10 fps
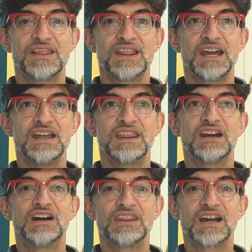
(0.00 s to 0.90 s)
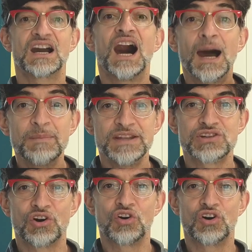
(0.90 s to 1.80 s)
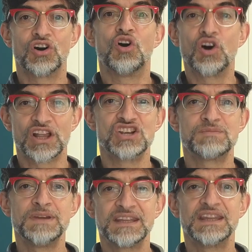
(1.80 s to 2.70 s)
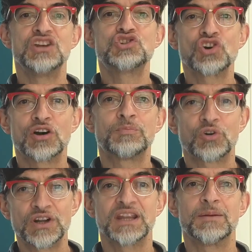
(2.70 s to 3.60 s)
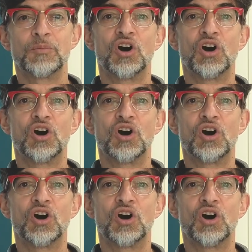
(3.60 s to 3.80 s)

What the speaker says: their comments are hawkish, meaning they're jawboning the